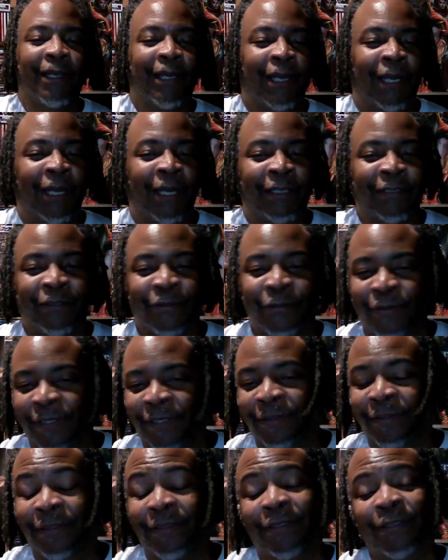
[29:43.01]
Do you
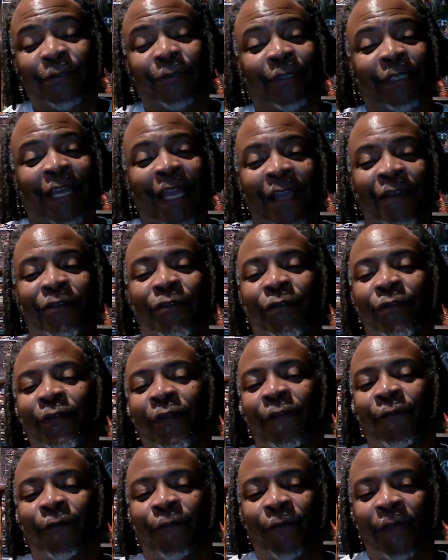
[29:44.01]
think that they'll land on
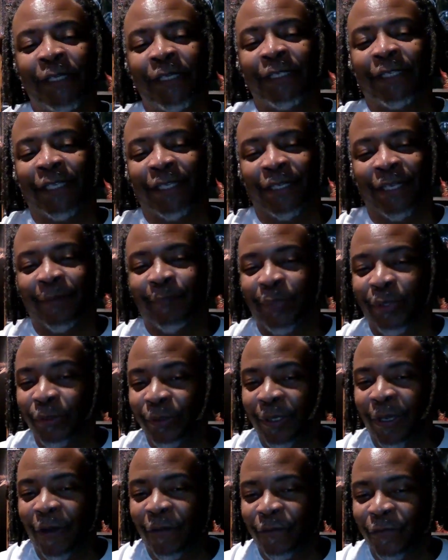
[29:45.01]
their feet? Can they
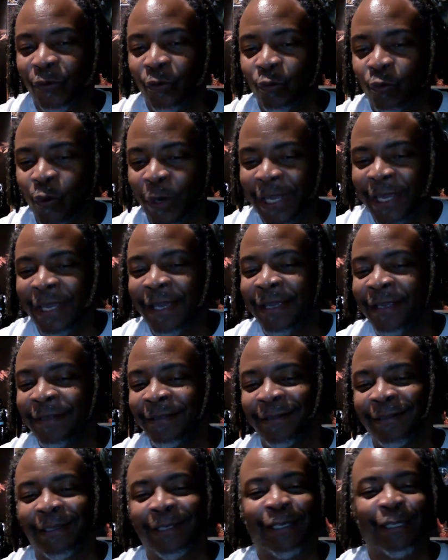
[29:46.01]
pull off a
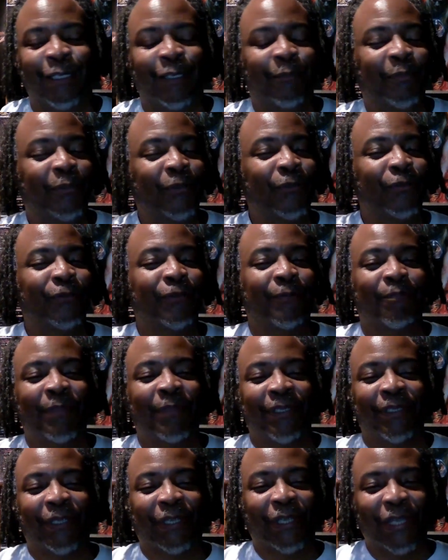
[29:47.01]
win? Can they pull the
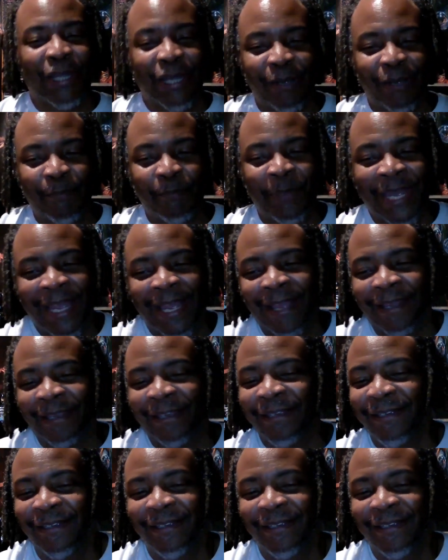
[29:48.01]
big comeback?